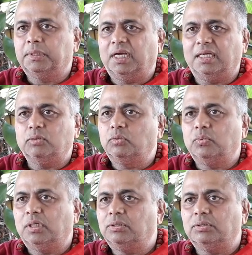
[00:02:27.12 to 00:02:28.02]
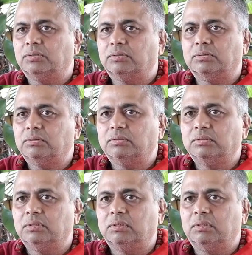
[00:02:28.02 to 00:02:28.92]
I don't want to,
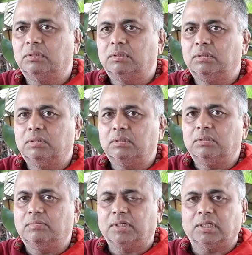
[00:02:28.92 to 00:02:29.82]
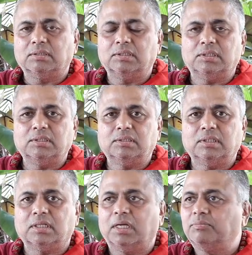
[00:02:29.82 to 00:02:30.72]
because it is
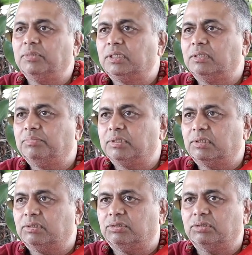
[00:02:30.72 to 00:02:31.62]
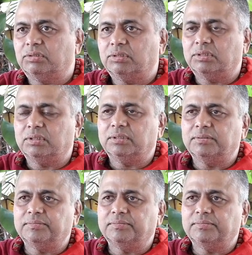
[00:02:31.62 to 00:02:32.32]
the karmic repercussions.